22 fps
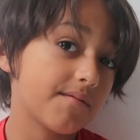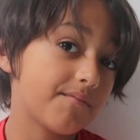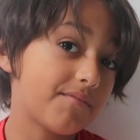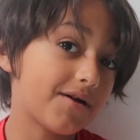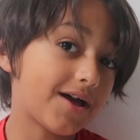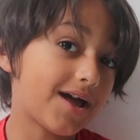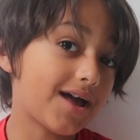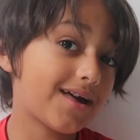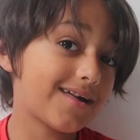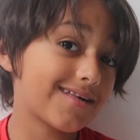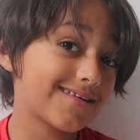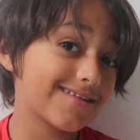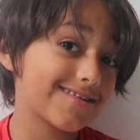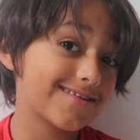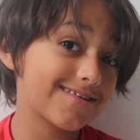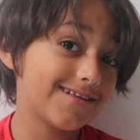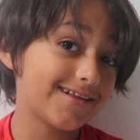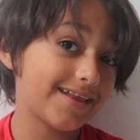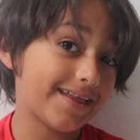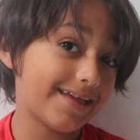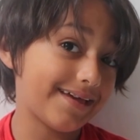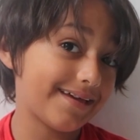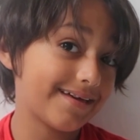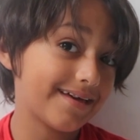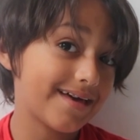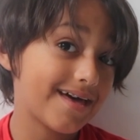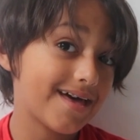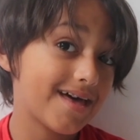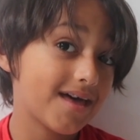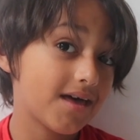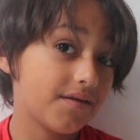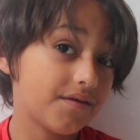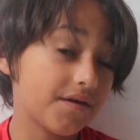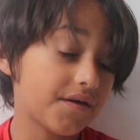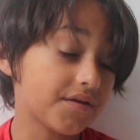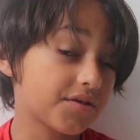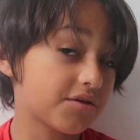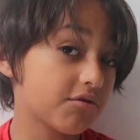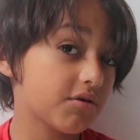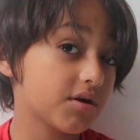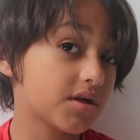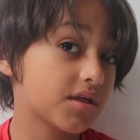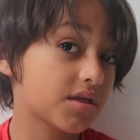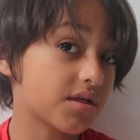but actually they're
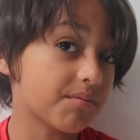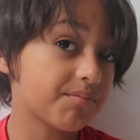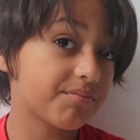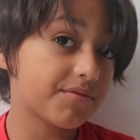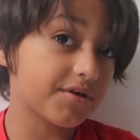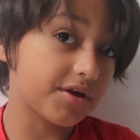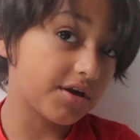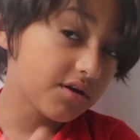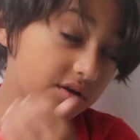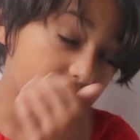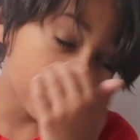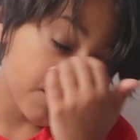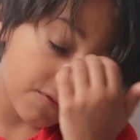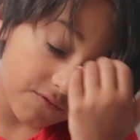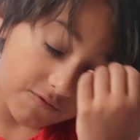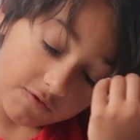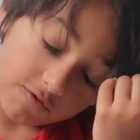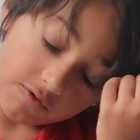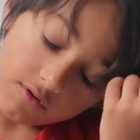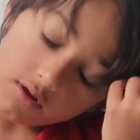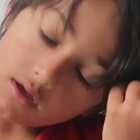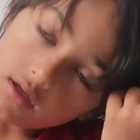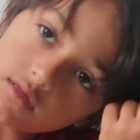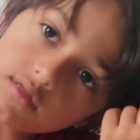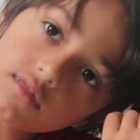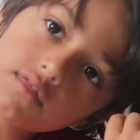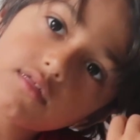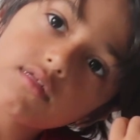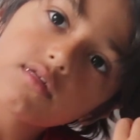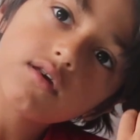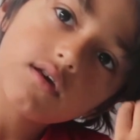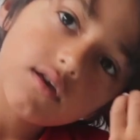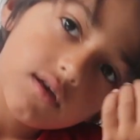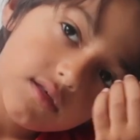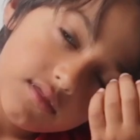doing something good for us.